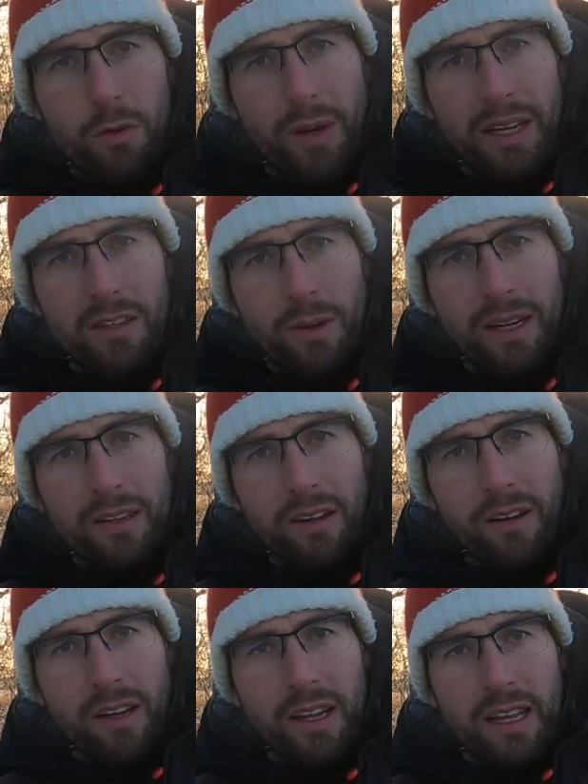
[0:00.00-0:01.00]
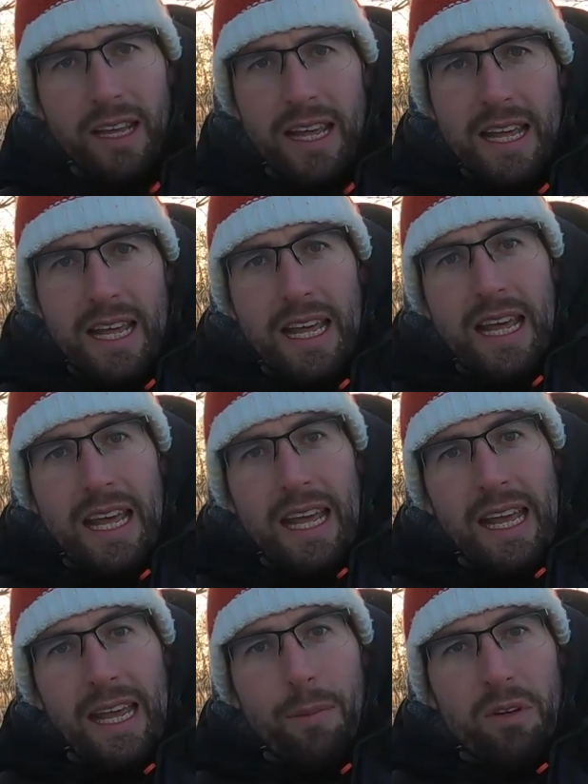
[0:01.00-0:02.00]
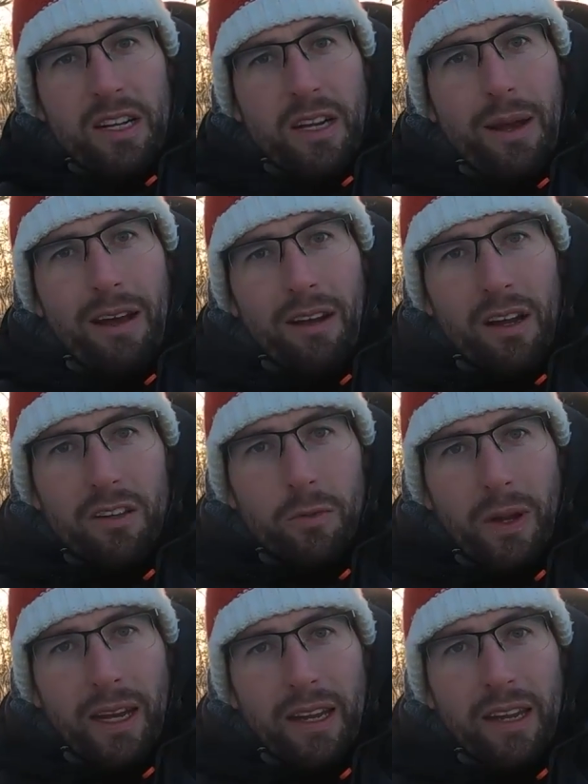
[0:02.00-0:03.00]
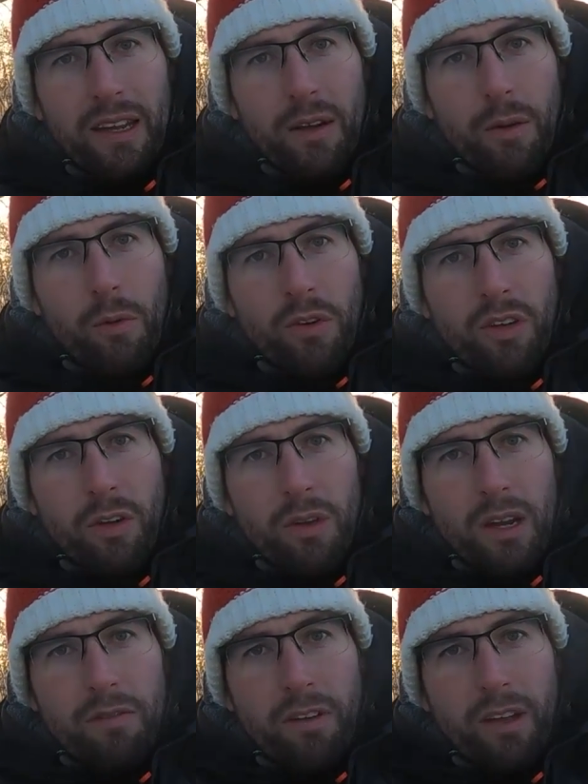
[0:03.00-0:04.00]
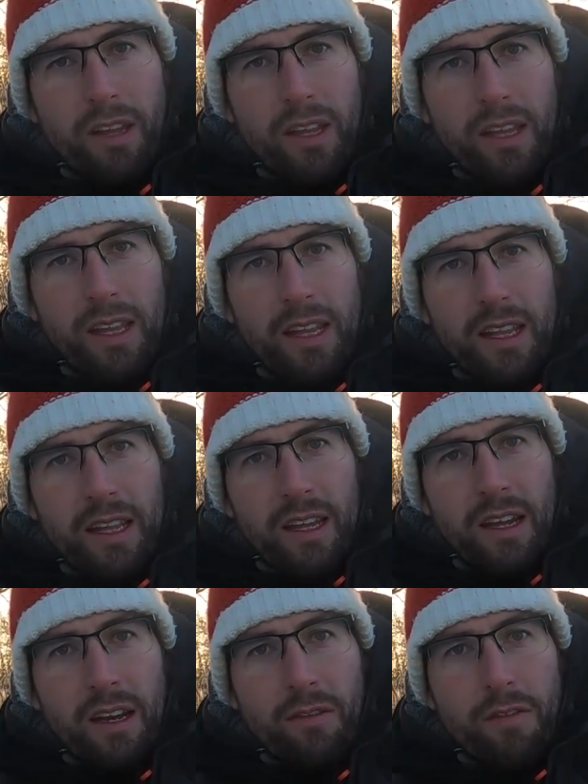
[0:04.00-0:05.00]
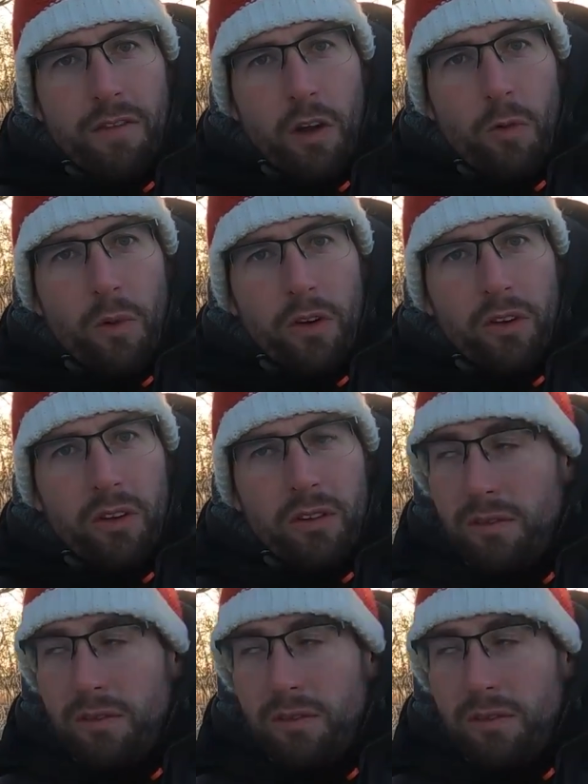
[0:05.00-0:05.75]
2022. And we did go out last week. We wanted to do another film on